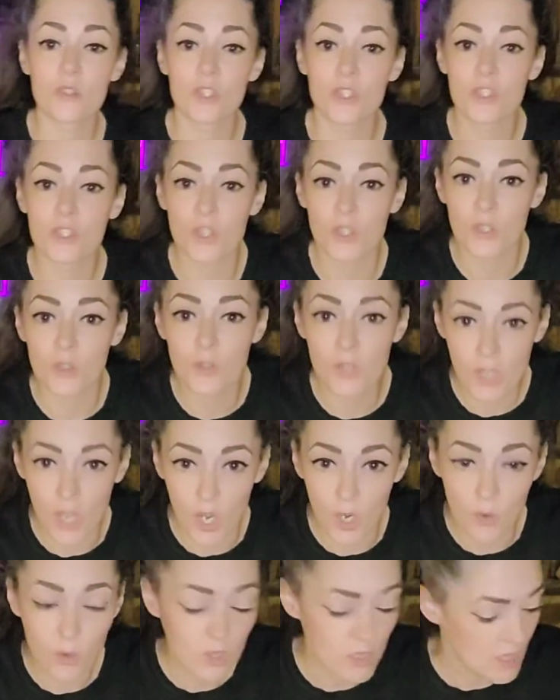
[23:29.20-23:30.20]
just so you
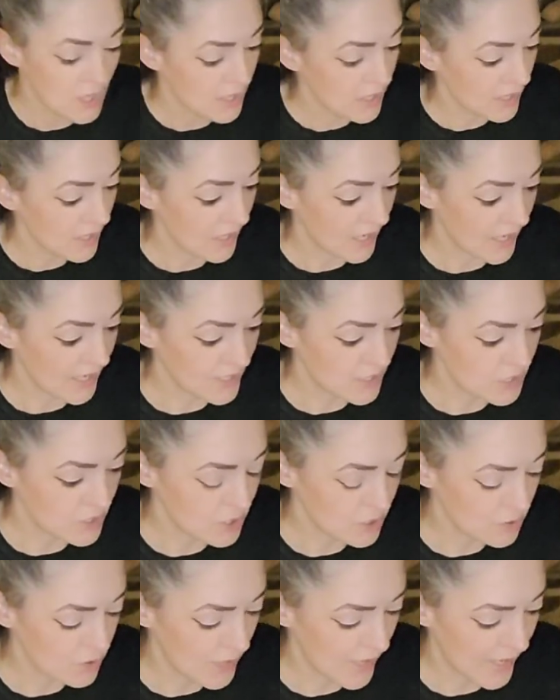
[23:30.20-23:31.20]
know, I
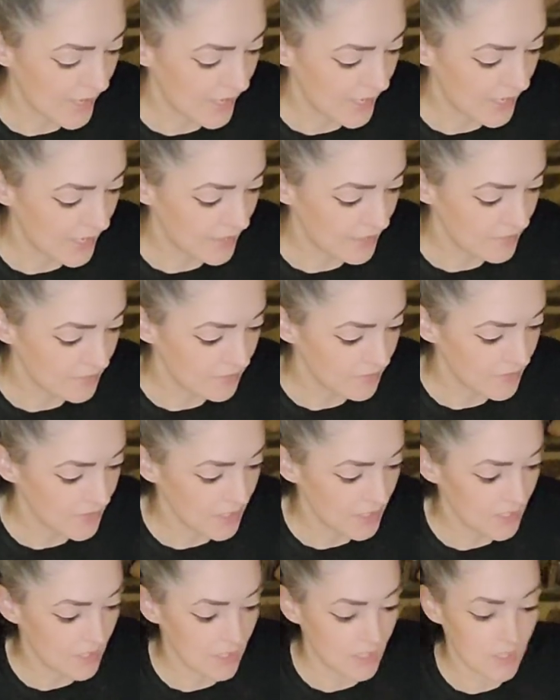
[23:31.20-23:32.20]
do have
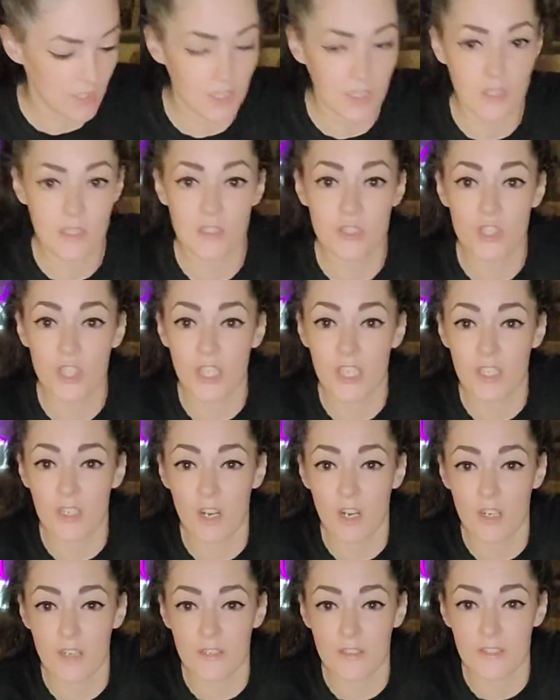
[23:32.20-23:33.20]
the chicken
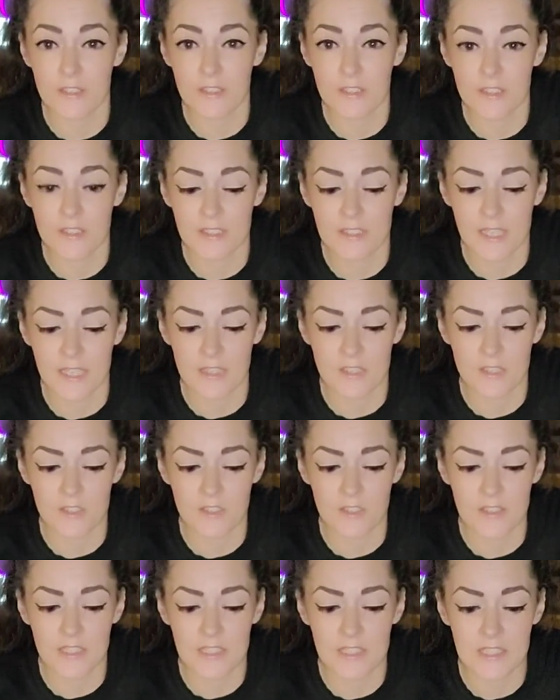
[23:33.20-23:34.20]
heart
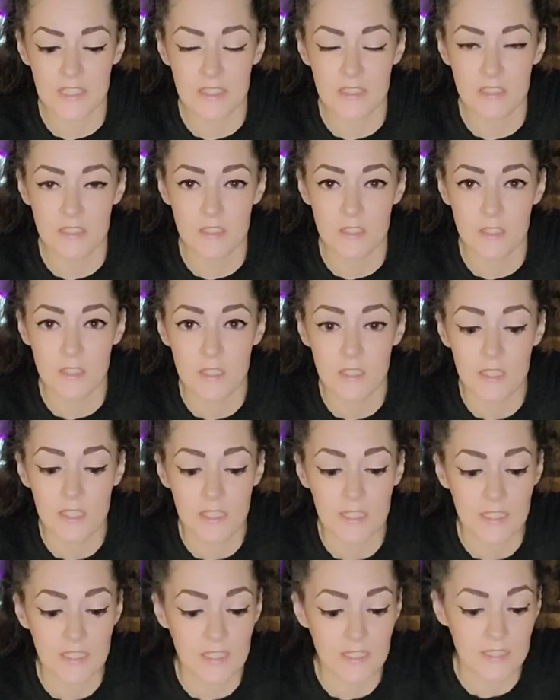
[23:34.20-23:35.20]
saturating
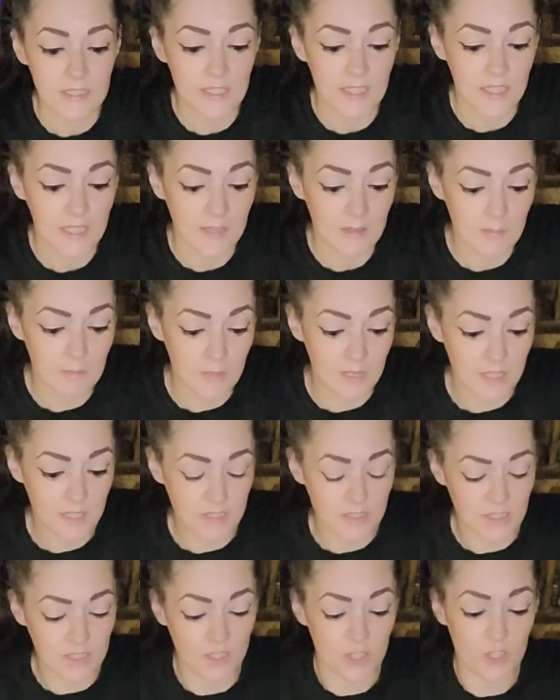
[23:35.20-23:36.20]
in a
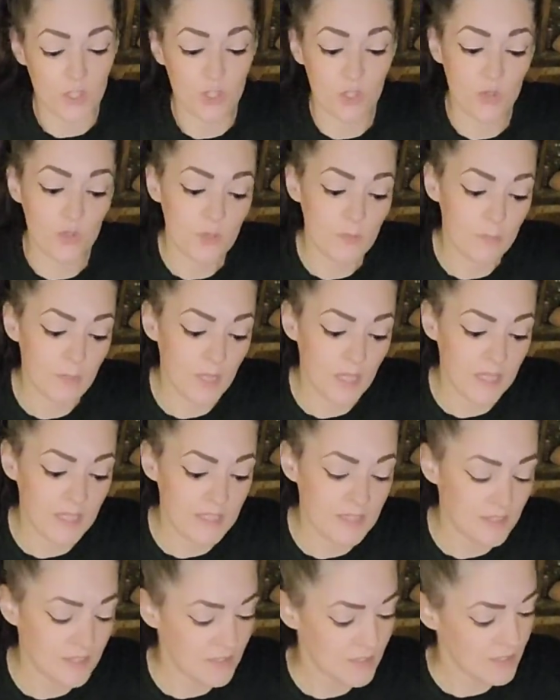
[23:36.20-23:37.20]
mix. It's a juice
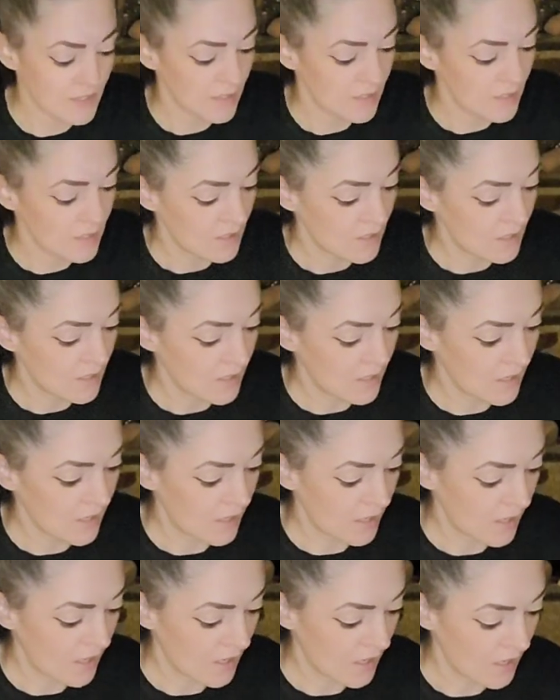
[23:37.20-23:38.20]
blend.
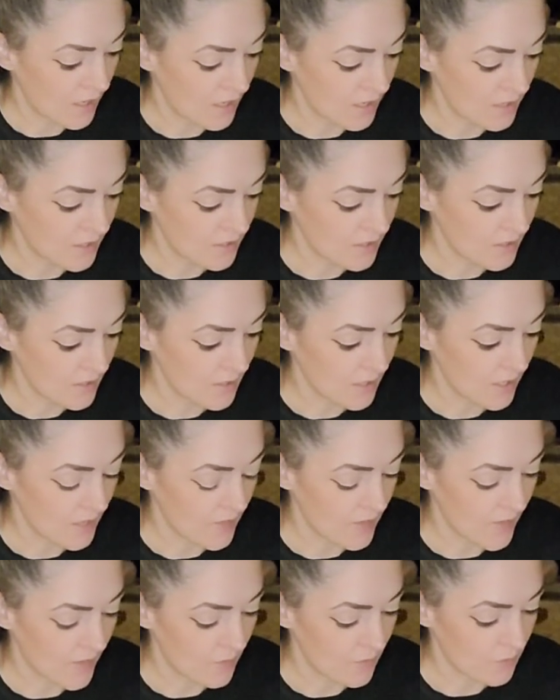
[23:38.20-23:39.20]
Uh,
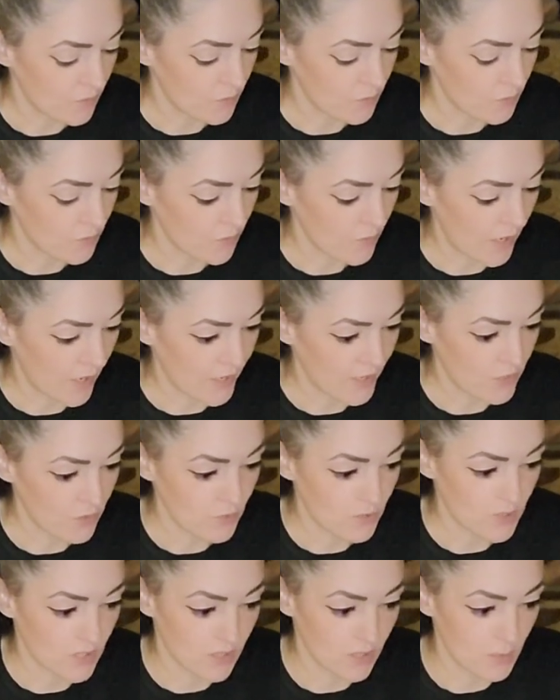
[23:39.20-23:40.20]
and then I
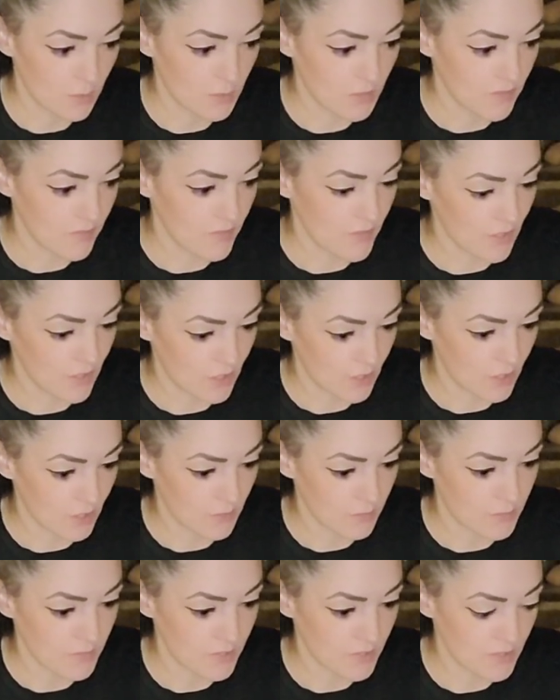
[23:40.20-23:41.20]
used a little bit of the
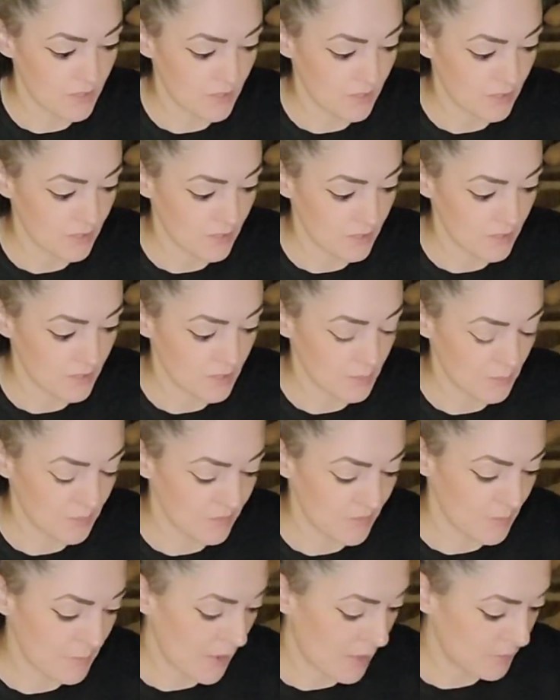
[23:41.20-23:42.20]
herbs, some
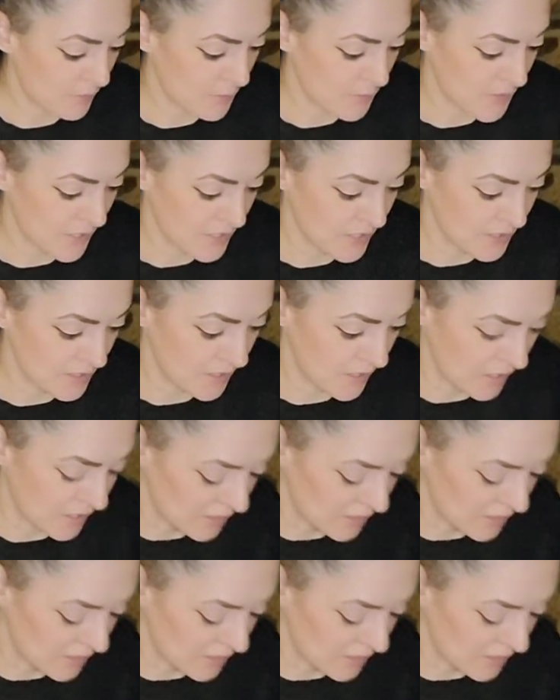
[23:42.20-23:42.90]
of the peppermint,